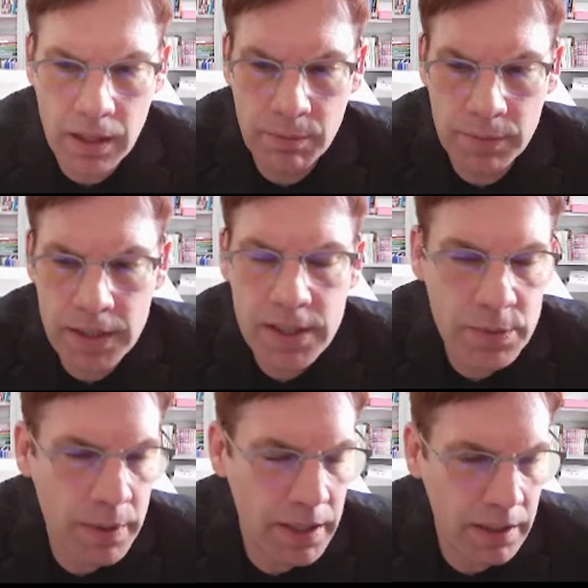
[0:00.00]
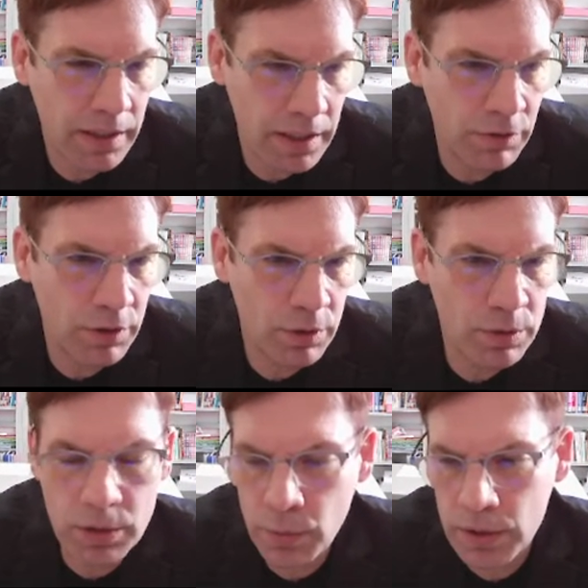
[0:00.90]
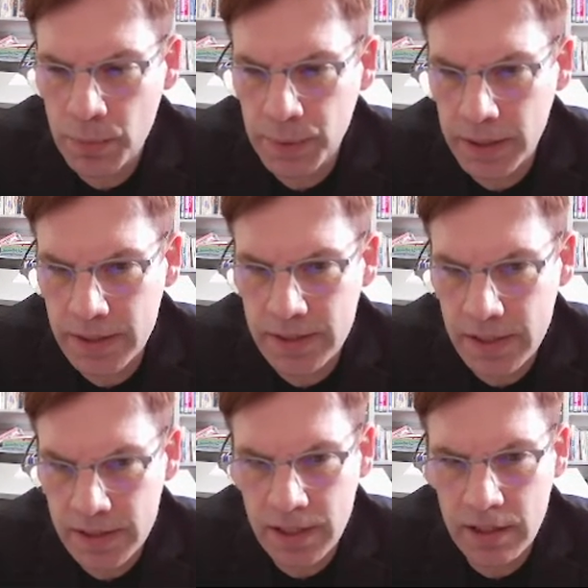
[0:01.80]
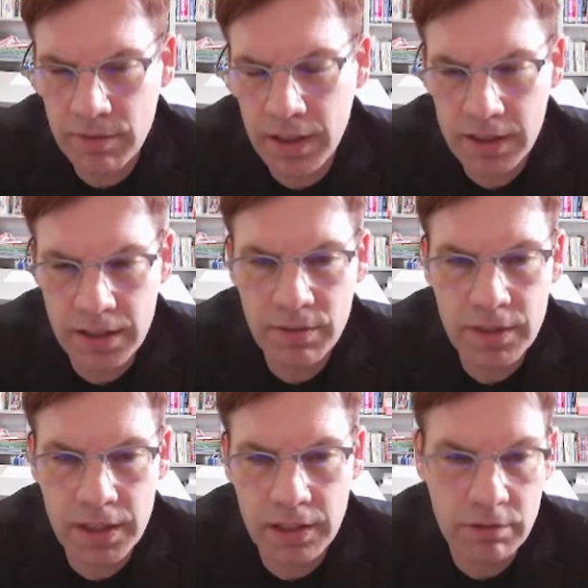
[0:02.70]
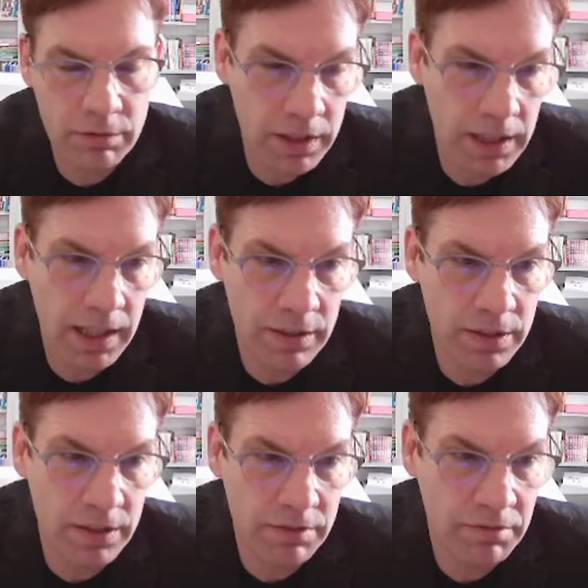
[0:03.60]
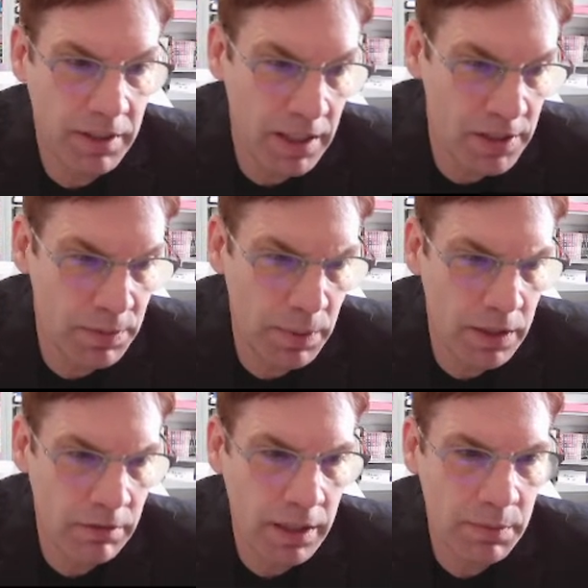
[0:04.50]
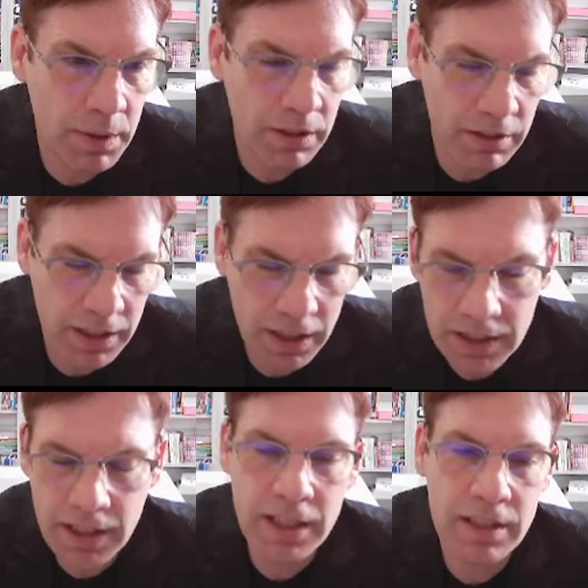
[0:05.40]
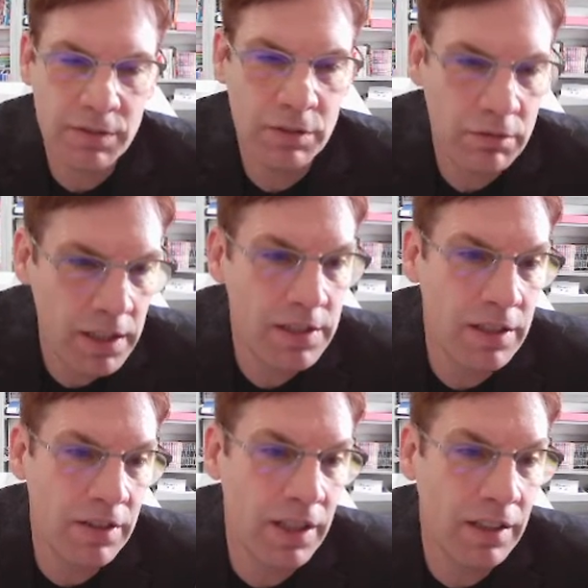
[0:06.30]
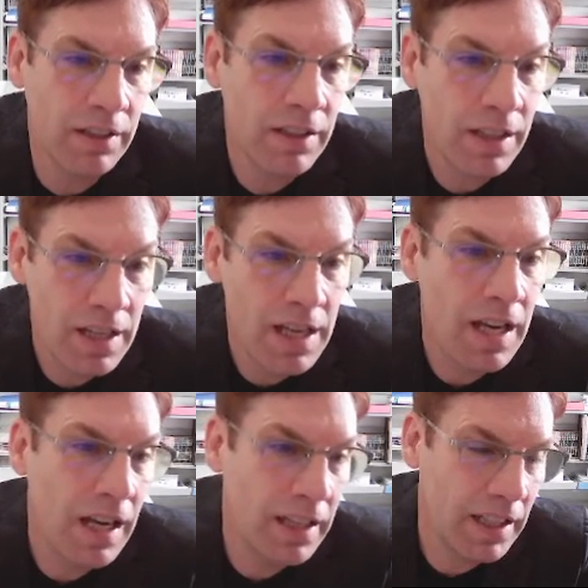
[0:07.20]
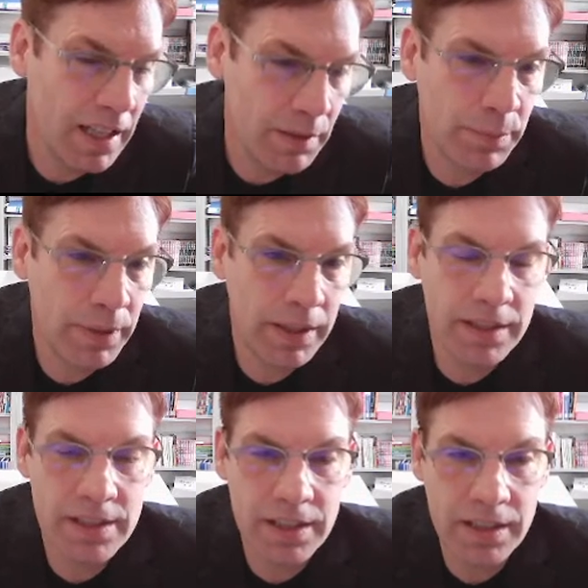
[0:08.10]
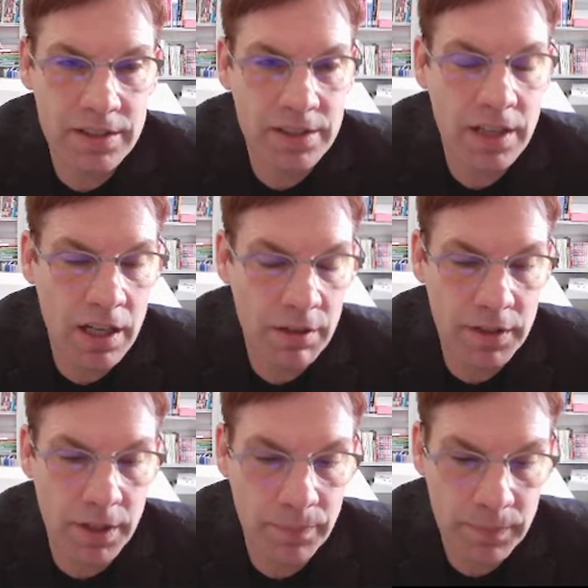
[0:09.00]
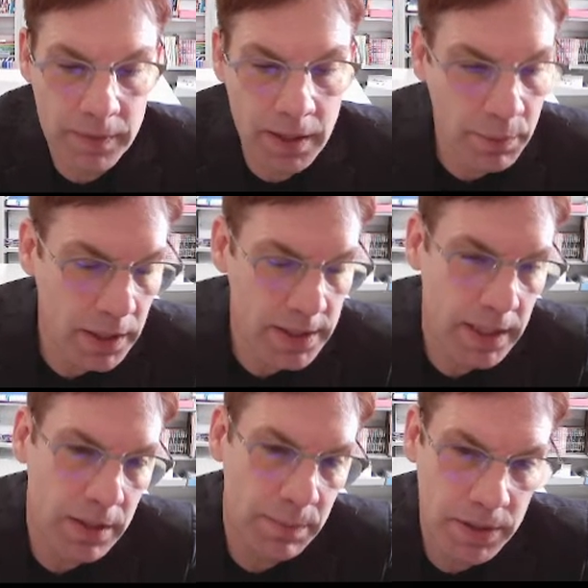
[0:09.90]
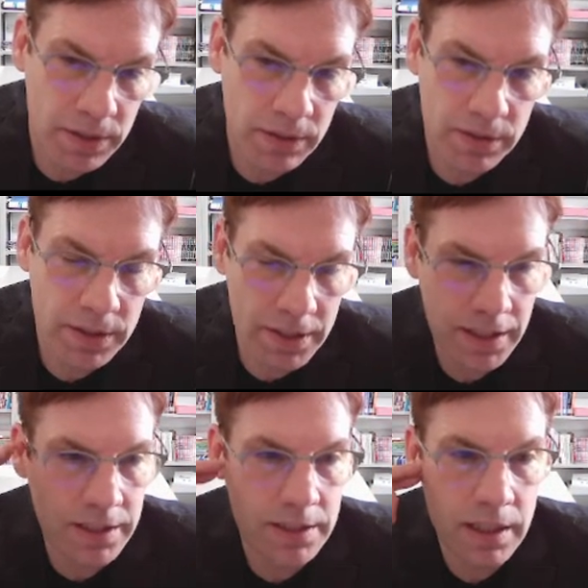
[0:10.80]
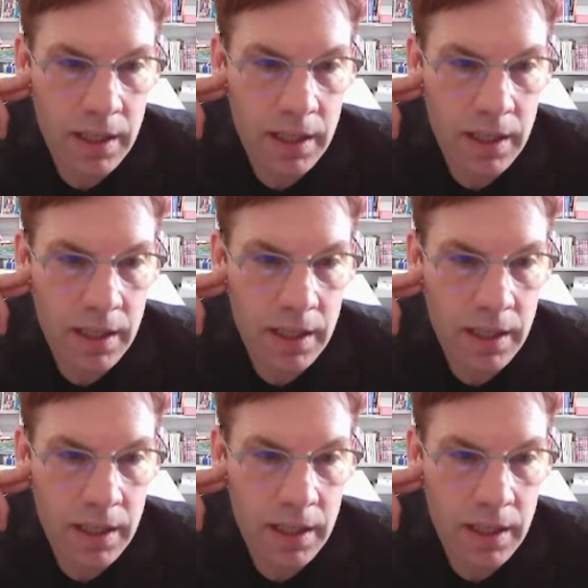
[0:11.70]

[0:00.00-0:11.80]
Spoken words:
This is why if you want to practice this kind of activity to read aloud at native speed, I recommend get a native to read something and then practice it after. Now what I say to my students is